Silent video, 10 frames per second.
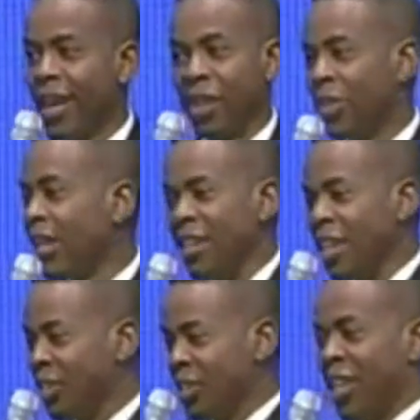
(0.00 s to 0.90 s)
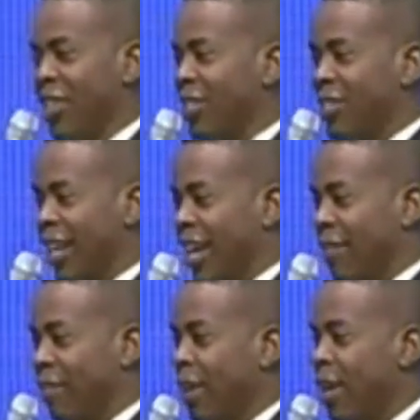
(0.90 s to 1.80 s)
I think I need to say that
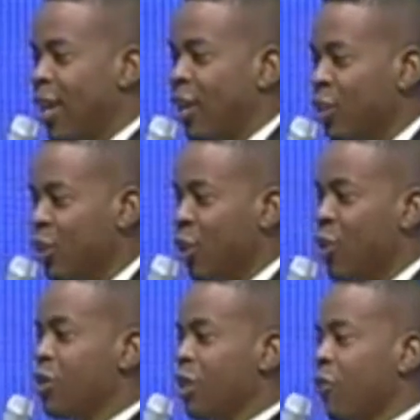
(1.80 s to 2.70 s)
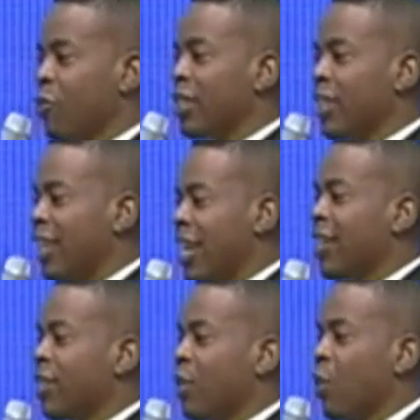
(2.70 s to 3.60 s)
again. Joseph was
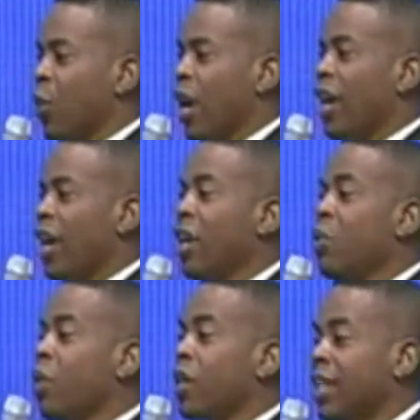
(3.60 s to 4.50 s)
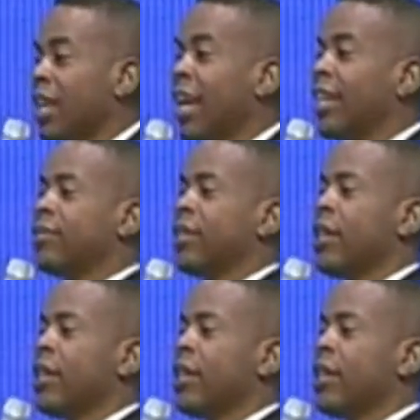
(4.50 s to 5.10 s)
led the way he was led